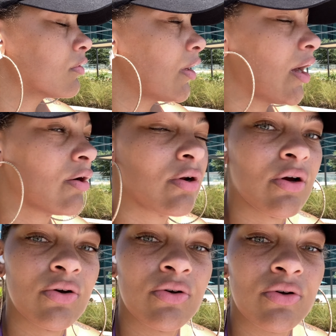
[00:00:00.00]
I don't
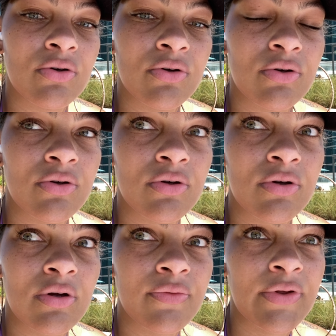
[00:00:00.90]
know.
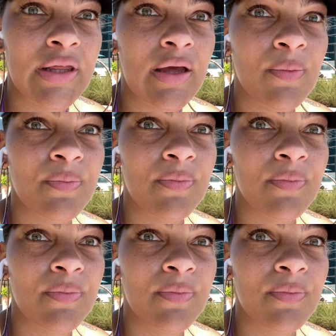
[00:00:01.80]
I feel like I,